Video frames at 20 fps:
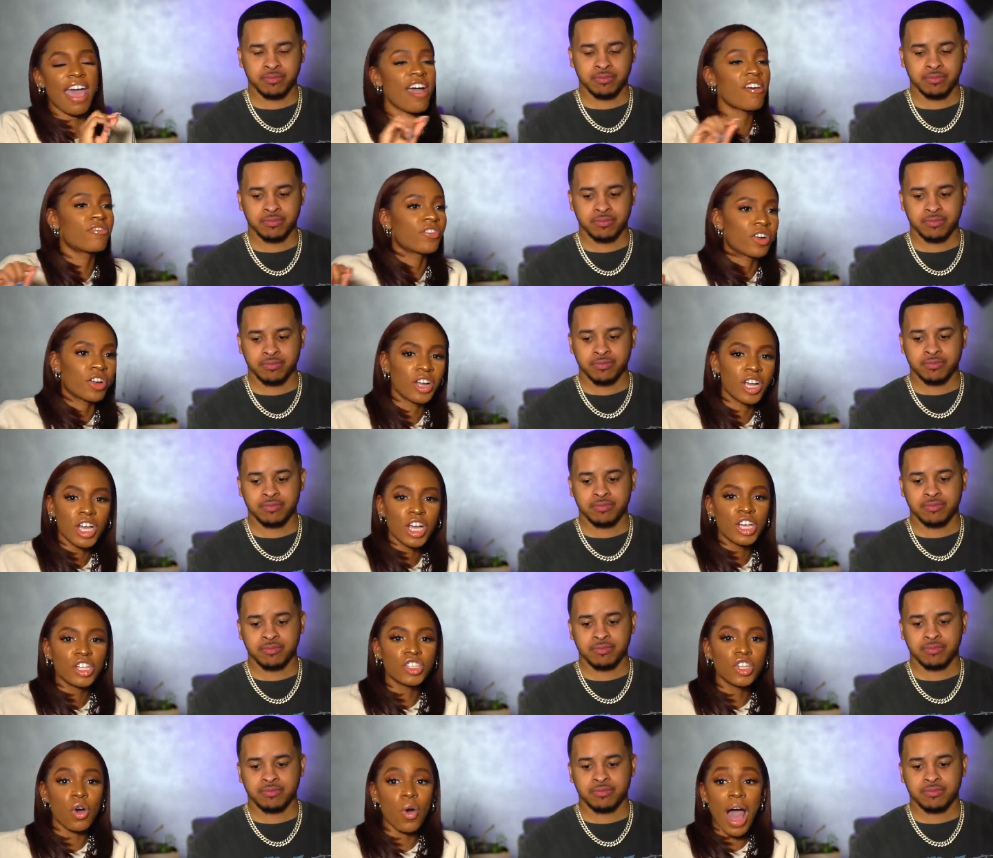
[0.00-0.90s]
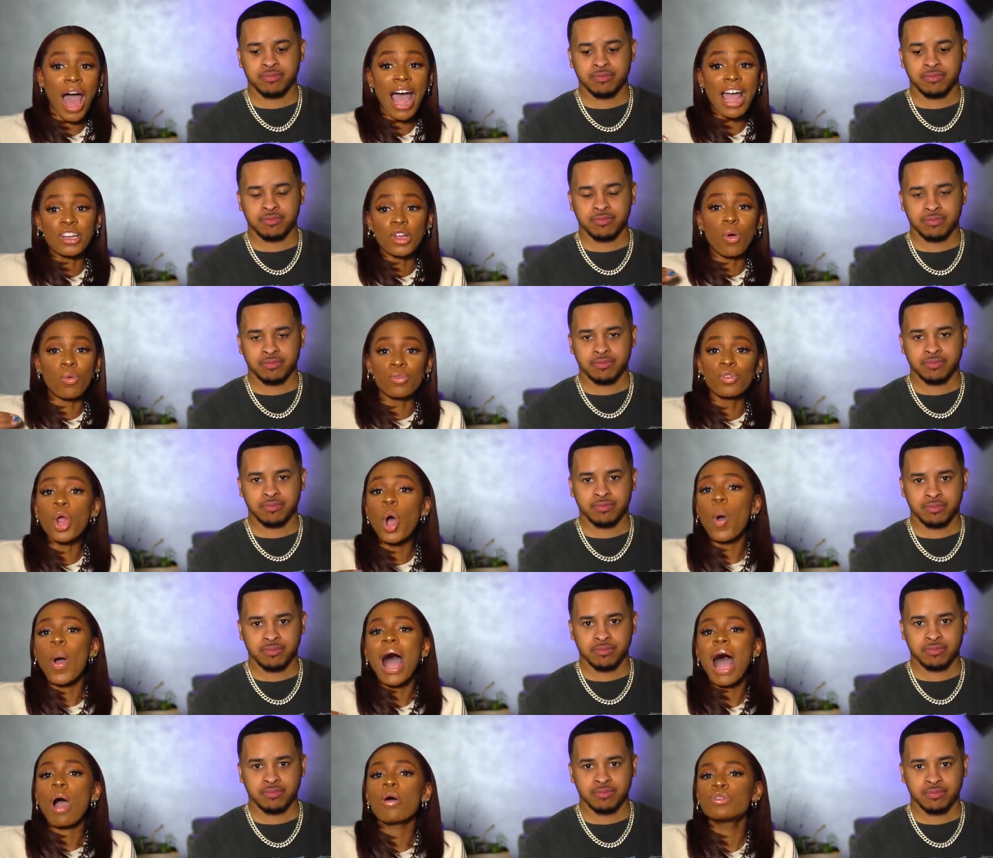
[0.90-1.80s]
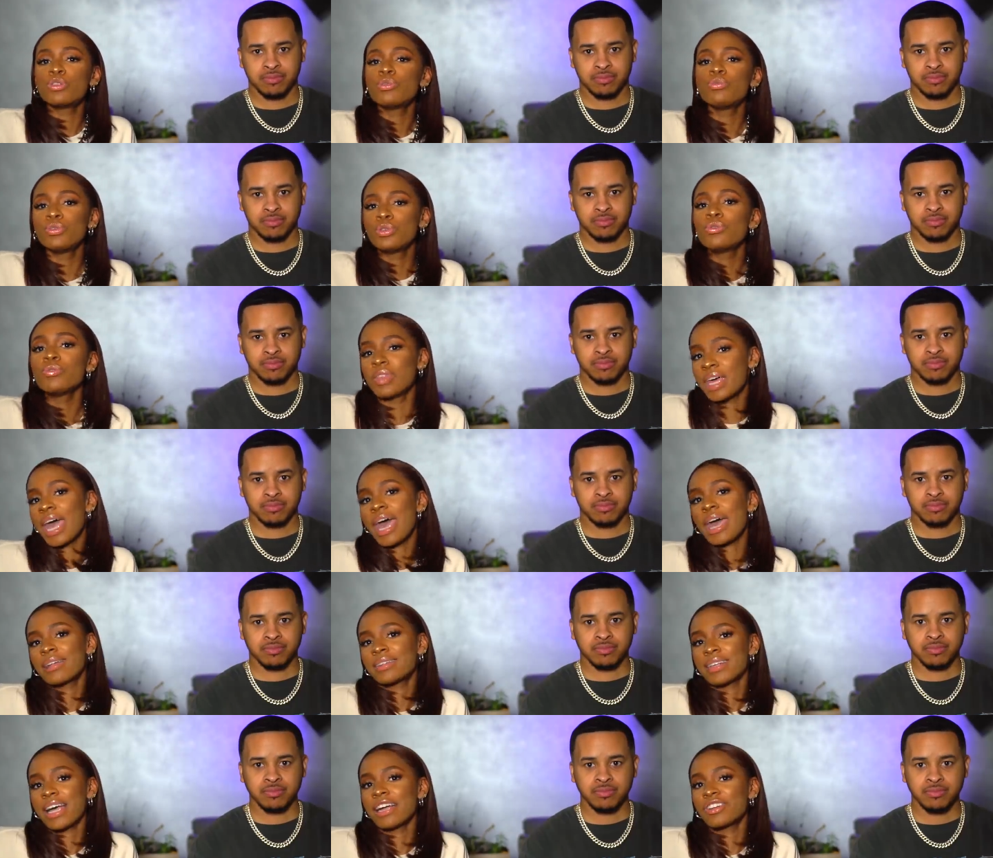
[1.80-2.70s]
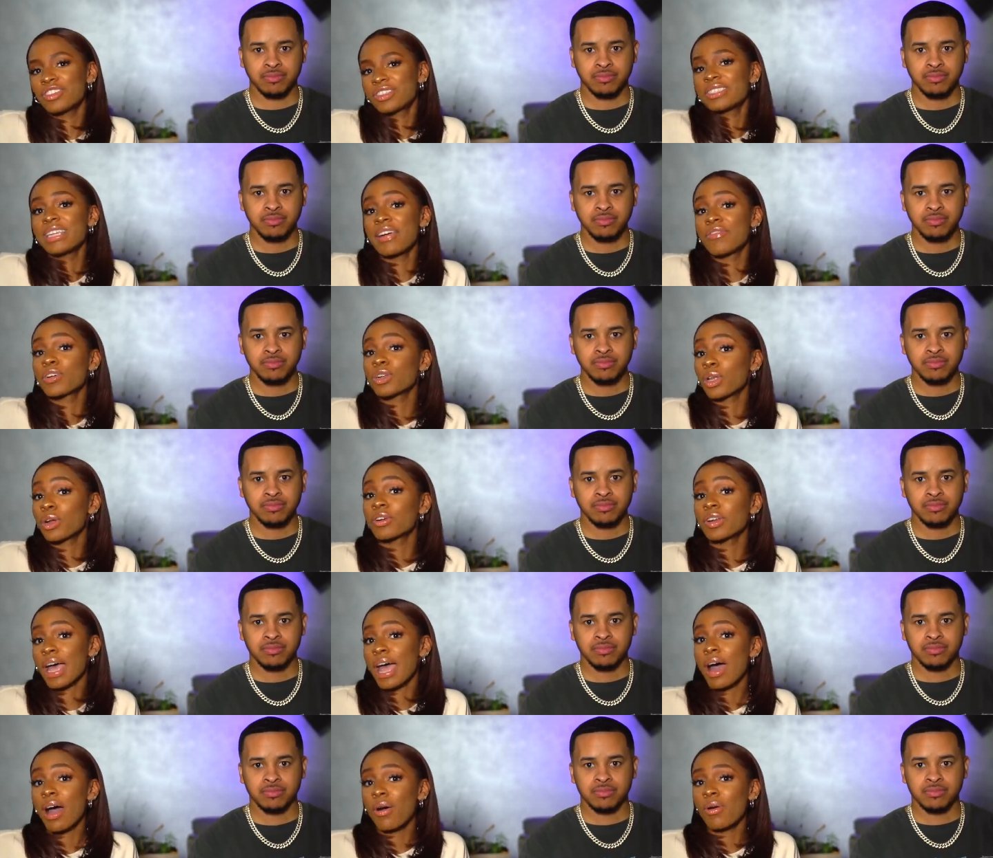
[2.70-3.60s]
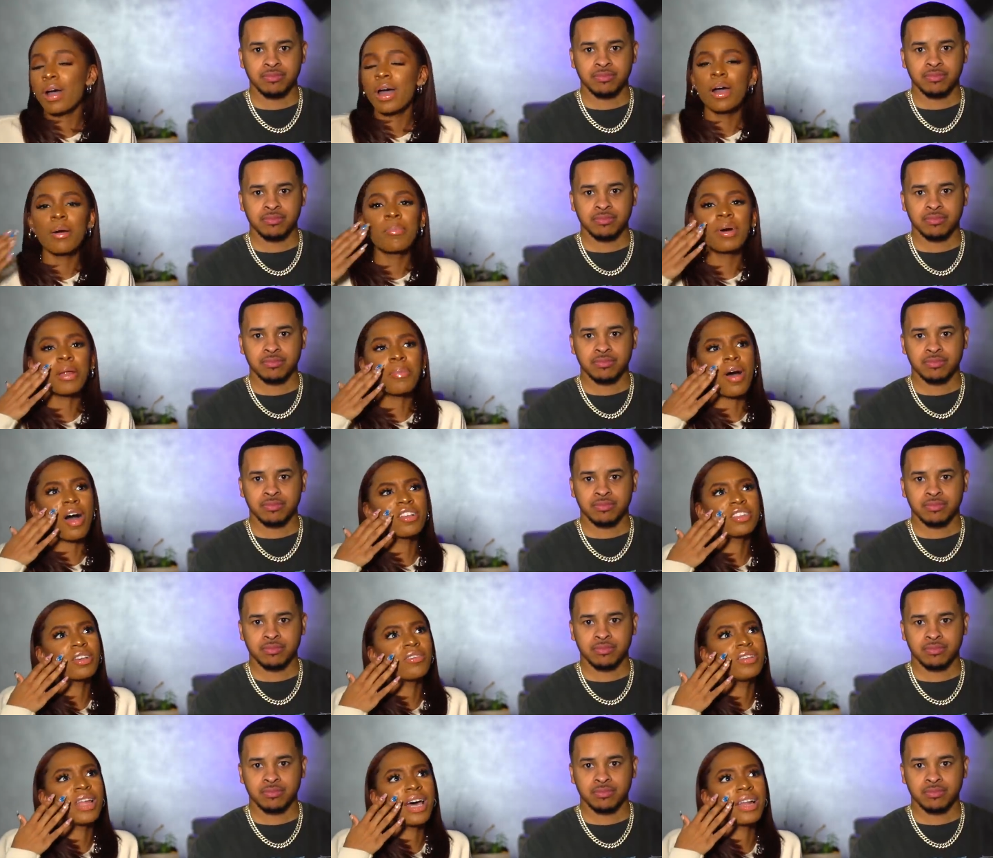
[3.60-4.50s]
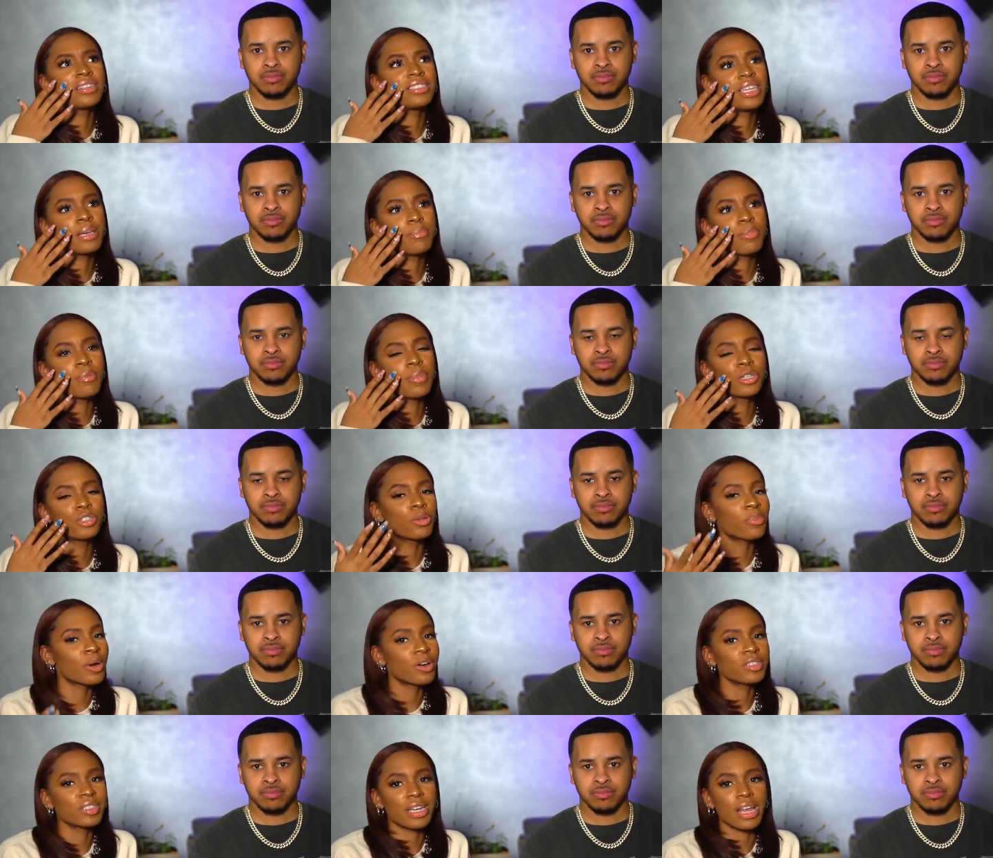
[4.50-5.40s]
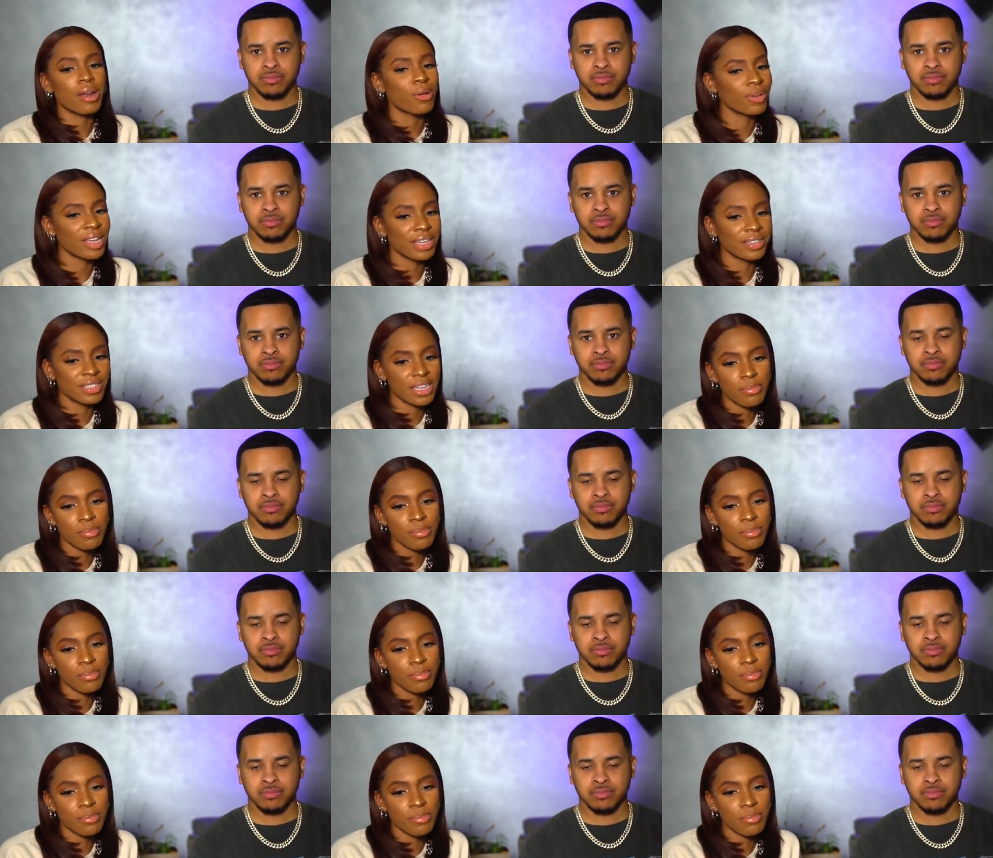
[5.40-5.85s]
Speaker 1: ever. So I don't know how to do that. I just never learned how. But I'm also not a temperamental person. I don't get